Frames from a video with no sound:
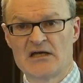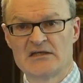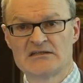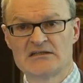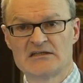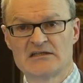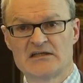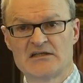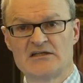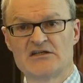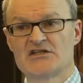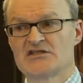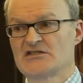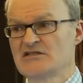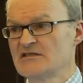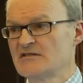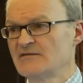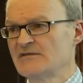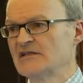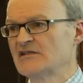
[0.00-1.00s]
under
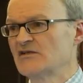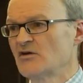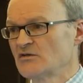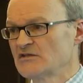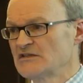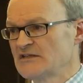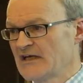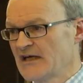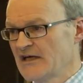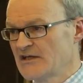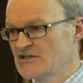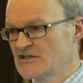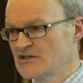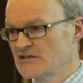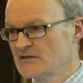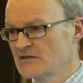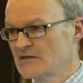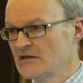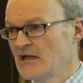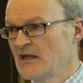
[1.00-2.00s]
conditions of
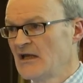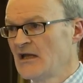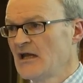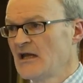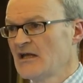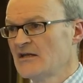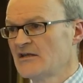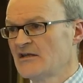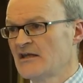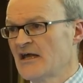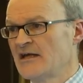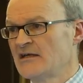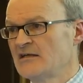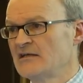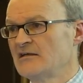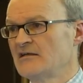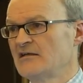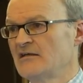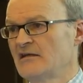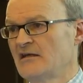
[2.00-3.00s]
intoxication,
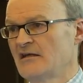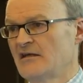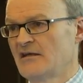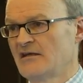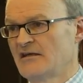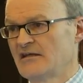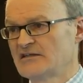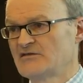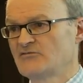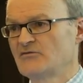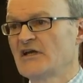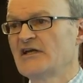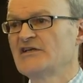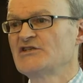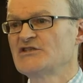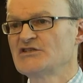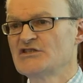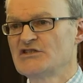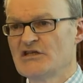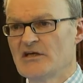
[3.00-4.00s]
then this
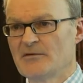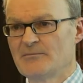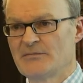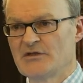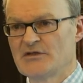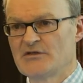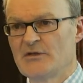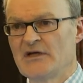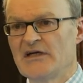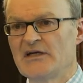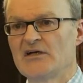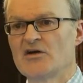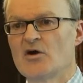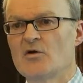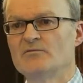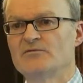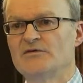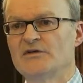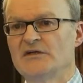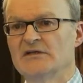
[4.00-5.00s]
relationship between
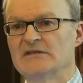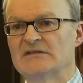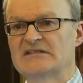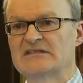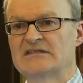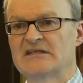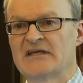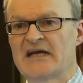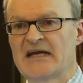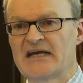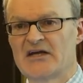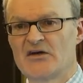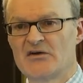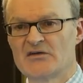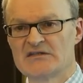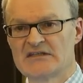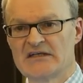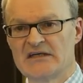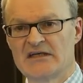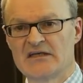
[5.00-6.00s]
confidence and
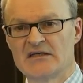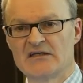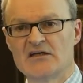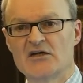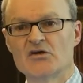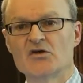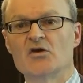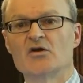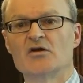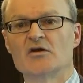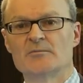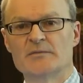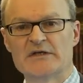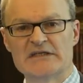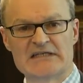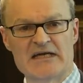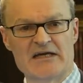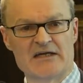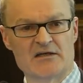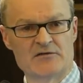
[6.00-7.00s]
accuracy can no longer be
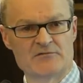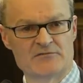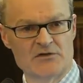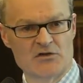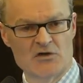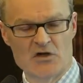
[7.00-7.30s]
taken for